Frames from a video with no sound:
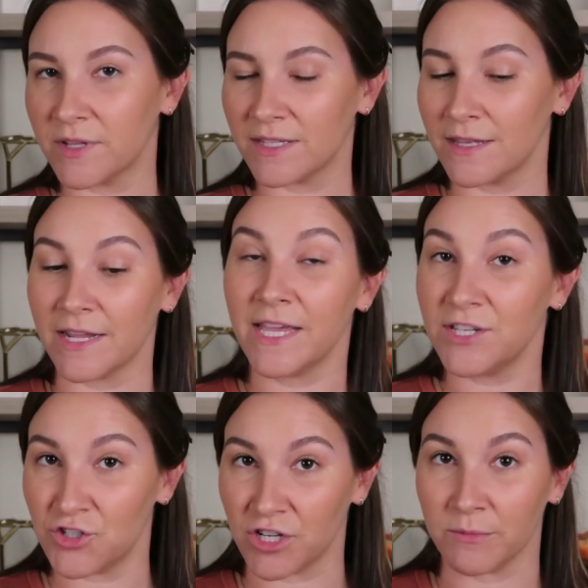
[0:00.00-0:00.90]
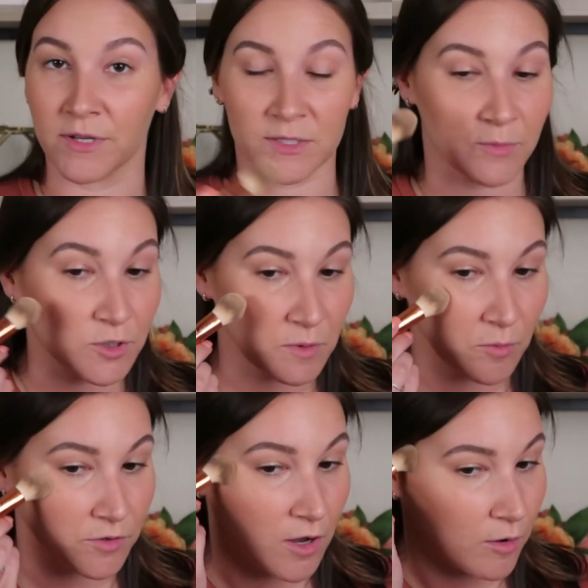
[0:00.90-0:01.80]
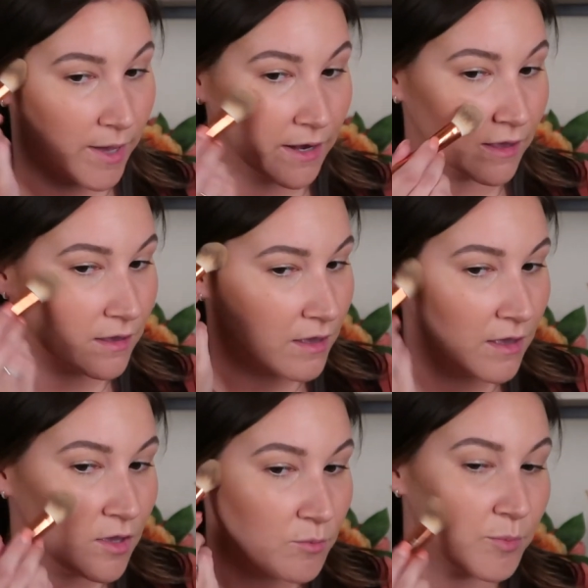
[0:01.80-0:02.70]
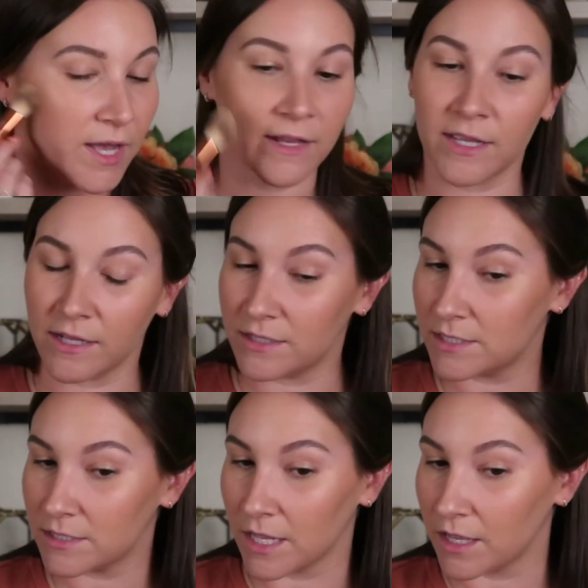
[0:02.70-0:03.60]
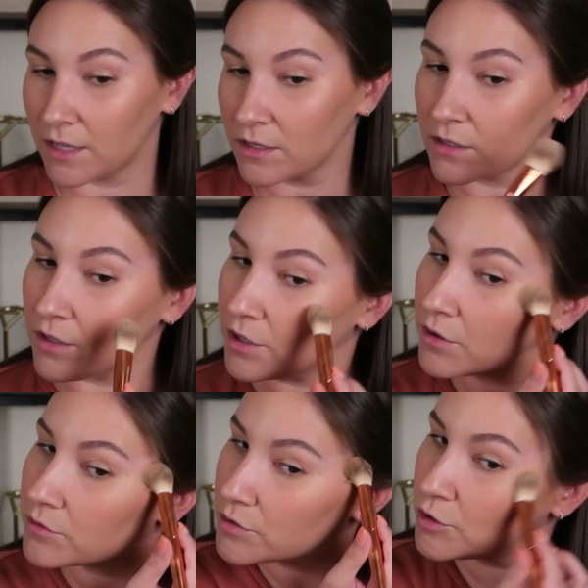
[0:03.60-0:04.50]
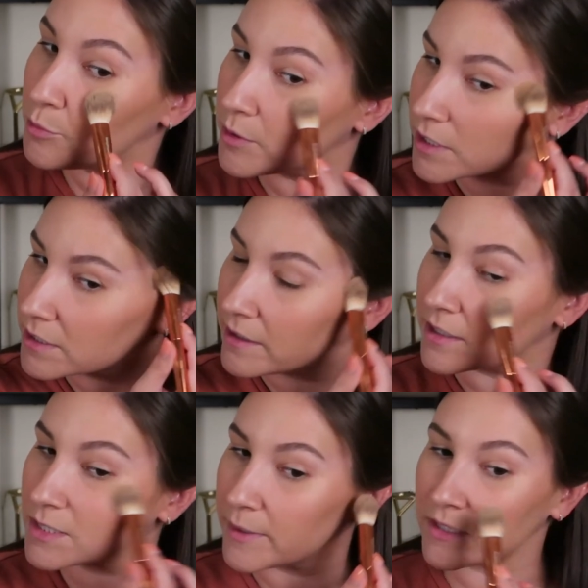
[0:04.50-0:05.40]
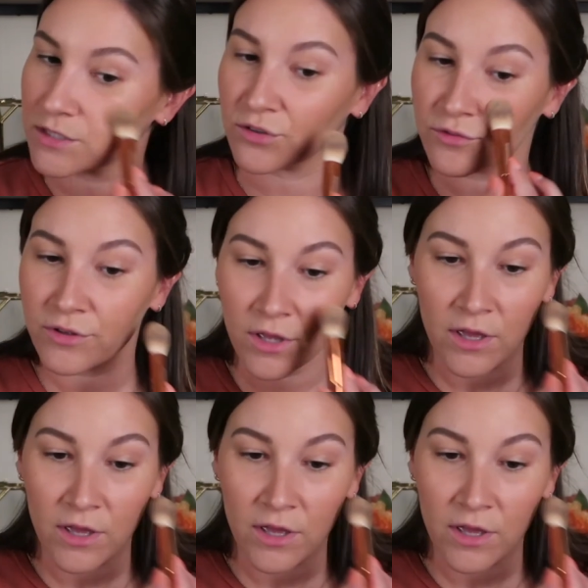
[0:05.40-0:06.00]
not a hidden gem because most people know about it, but it's like, you know, super inexpensive.